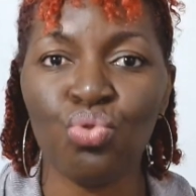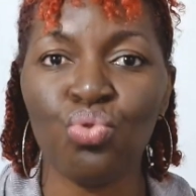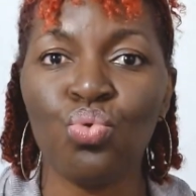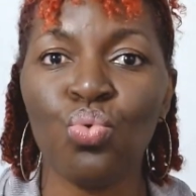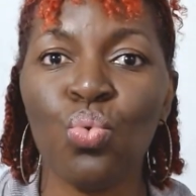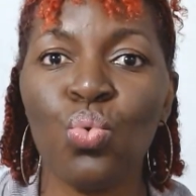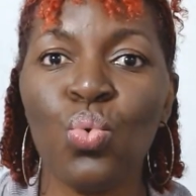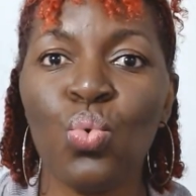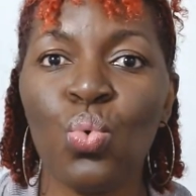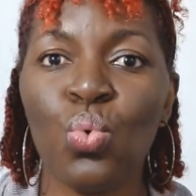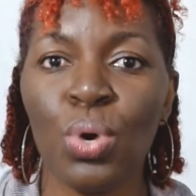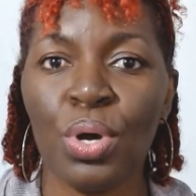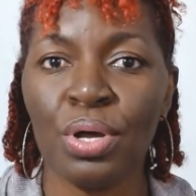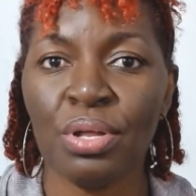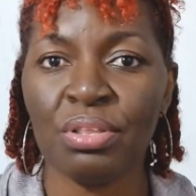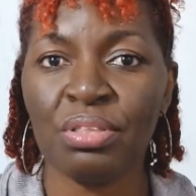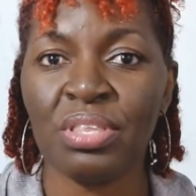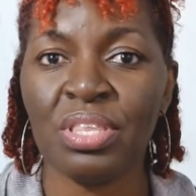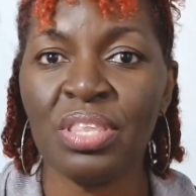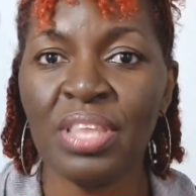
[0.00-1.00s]
Do
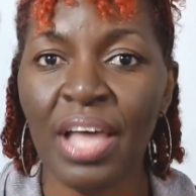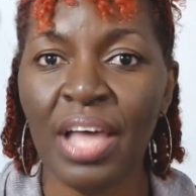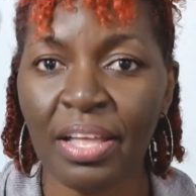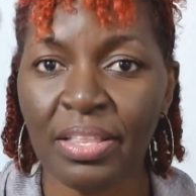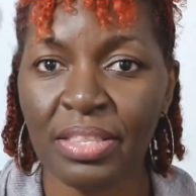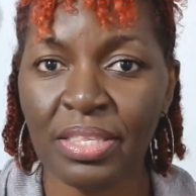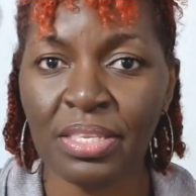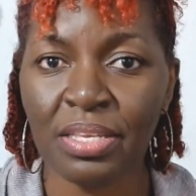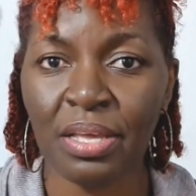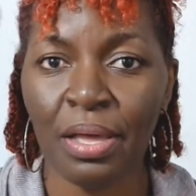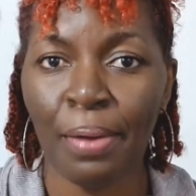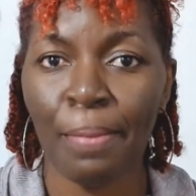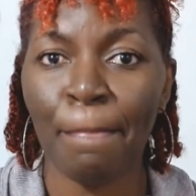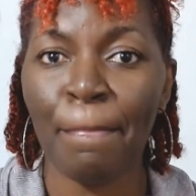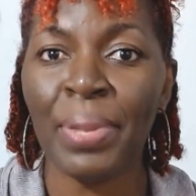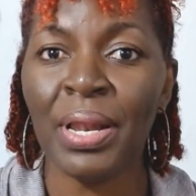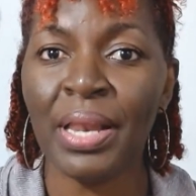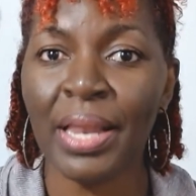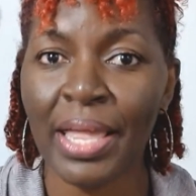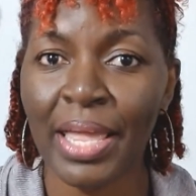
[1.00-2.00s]
not
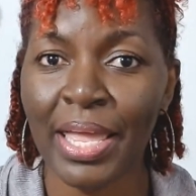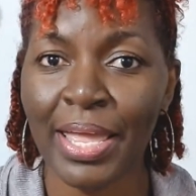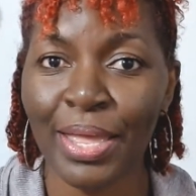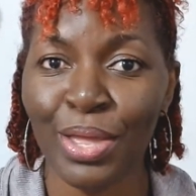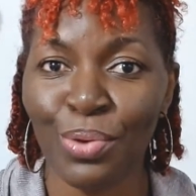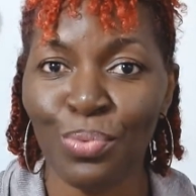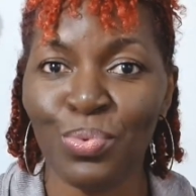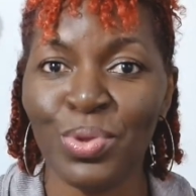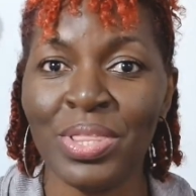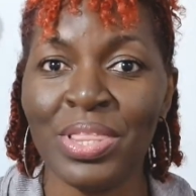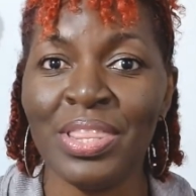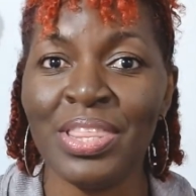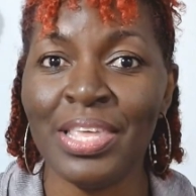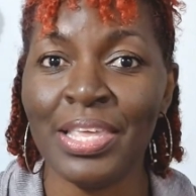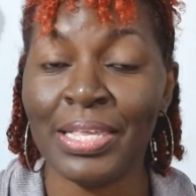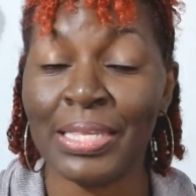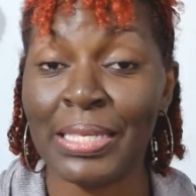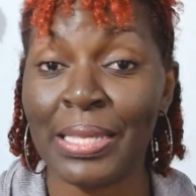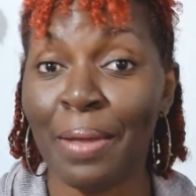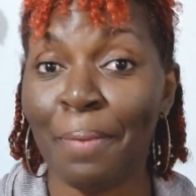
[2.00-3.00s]
play with
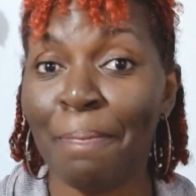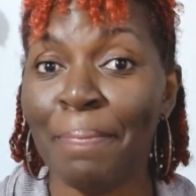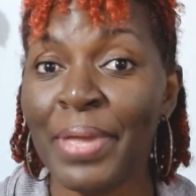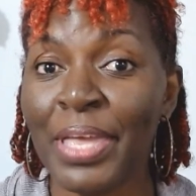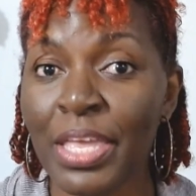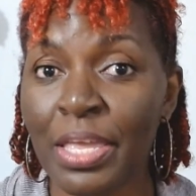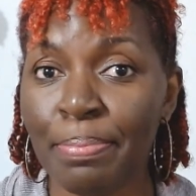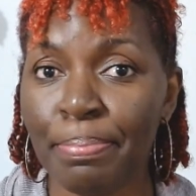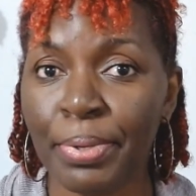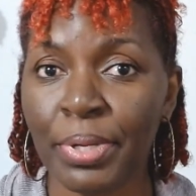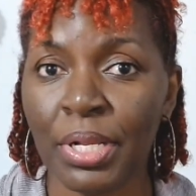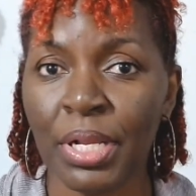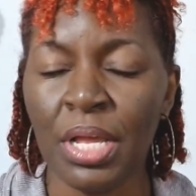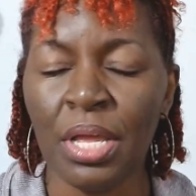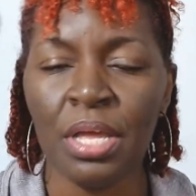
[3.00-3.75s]
these people.